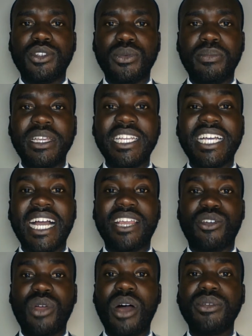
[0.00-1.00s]
be legally
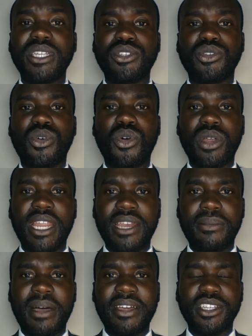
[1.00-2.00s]
grounded to go on
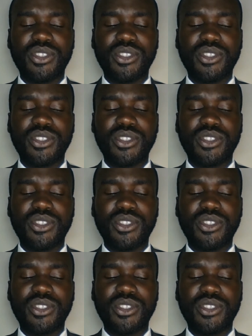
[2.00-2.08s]
and marry.